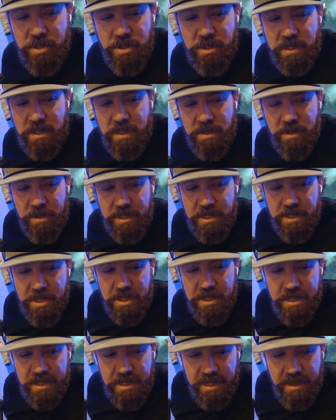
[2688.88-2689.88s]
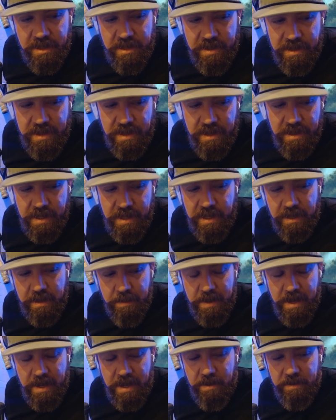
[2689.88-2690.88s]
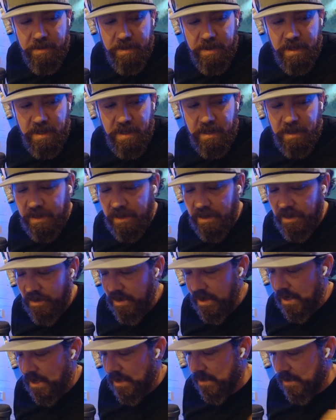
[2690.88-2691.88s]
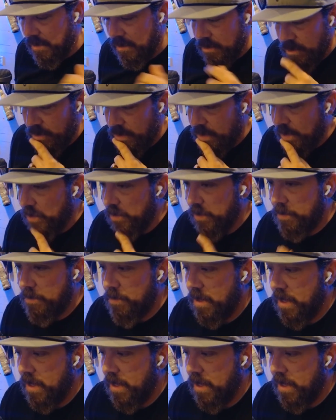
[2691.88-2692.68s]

You think about little things that you're doing.